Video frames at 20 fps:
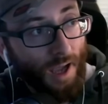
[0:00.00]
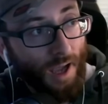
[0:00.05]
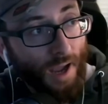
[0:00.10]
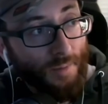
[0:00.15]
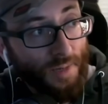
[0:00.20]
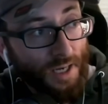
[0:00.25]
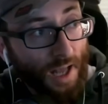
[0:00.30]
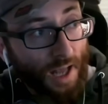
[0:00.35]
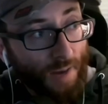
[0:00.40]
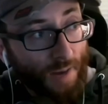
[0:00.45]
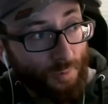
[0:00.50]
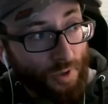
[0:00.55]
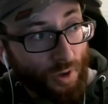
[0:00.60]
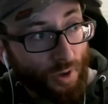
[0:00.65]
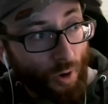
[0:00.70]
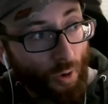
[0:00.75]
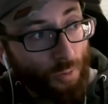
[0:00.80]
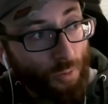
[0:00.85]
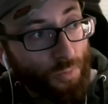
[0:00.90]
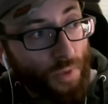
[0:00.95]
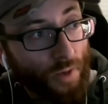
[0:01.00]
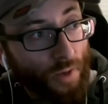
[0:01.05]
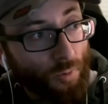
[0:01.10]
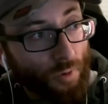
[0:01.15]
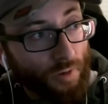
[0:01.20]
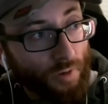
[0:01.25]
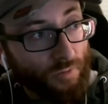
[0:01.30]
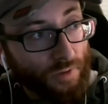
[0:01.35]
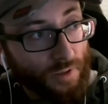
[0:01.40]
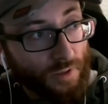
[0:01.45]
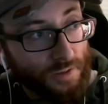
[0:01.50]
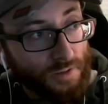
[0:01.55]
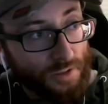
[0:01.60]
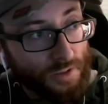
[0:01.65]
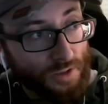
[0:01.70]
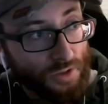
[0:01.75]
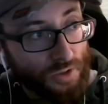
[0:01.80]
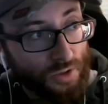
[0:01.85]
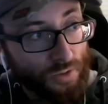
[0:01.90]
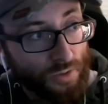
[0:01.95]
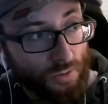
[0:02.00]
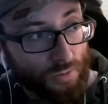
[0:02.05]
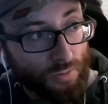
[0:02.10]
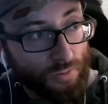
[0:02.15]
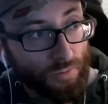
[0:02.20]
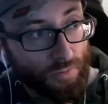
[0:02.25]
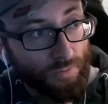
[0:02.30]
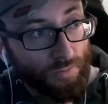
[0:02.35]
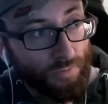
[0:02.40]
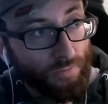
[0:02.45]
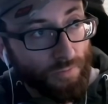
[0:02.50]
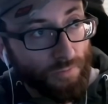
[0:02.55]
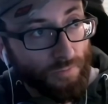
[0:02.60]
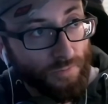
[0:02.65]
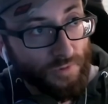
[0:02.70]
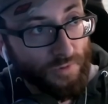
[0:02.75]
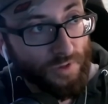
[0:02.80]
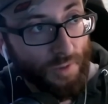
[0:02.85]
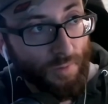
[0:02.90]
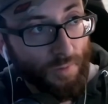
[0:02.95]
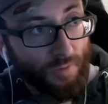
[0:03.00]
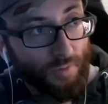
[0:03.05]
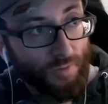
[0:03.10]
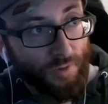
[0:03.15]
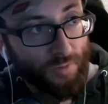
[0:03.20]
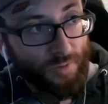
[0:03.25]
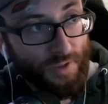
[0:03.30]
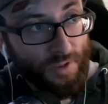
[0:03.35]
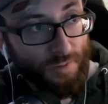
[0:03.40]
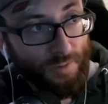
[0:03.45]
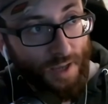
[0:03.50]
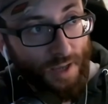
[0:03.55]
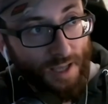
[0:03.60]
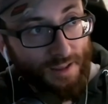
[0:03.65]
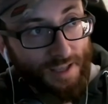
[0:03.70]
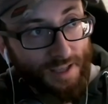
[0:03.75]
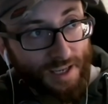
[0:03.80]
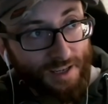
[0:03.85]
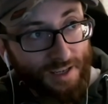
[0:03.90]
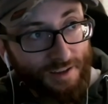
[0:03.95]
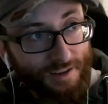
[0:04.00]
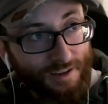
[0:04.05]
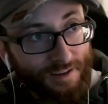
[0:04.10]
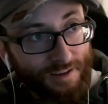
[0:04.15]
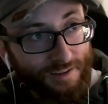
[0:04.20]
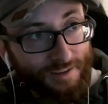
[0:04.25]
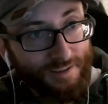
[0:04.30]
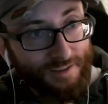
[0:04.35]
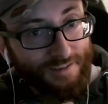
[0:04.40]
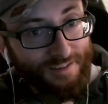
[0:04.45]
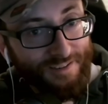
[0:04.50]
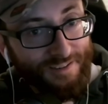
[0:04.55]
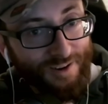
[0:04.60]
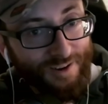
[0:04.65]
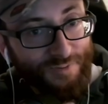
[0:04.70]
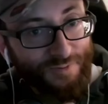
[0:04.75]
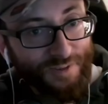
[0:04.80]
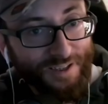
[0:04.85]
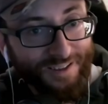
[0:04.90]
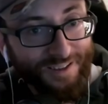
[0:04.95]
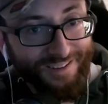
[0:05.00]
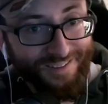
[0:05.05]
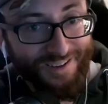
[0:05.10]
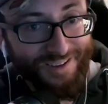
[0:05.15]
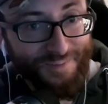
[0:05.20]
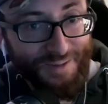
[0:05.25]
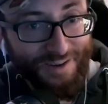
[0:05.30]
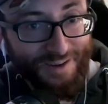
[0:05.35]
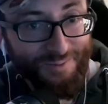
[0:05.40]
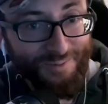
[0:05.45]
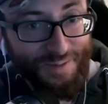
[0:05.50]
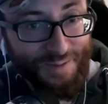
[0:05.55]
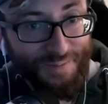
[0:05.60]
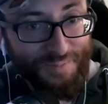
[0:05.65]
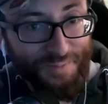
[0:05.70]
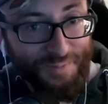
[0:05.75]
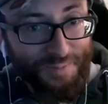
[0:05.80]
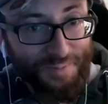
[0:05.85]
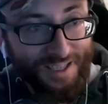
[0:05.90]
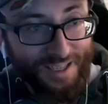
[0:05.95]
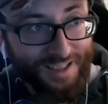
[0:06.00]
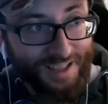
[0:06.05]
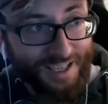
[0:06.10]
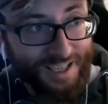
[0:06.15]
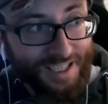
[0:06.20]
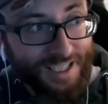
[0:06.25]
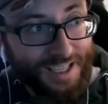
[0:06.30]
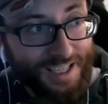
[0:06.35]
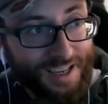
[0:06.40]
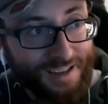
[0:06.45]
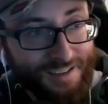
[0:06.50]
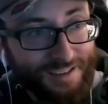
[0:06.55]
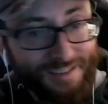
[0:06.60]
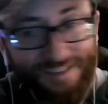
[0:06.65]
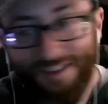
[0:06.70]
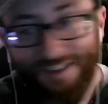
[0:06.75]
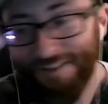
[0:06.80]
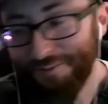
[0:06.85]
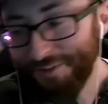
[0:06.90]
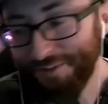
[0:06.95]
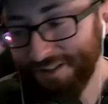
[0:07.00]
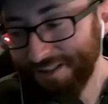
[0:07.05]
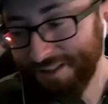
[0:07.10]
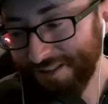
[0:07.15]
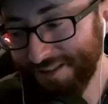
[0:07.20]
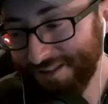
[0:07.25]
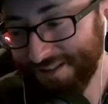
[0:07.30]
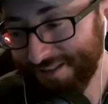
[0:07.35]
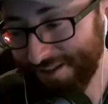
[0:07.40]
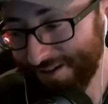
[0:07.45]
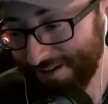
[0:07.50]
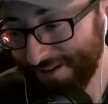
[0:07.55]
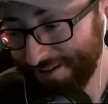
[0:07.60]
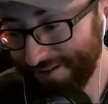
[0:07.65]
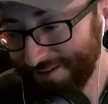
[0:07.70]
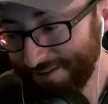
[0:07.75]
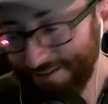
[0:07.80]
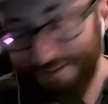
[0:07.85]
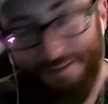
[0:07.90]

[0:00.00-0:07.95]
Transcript: mean, I would hope they would have listened to some of the feedback they got on Starfield about people being like, that was a start.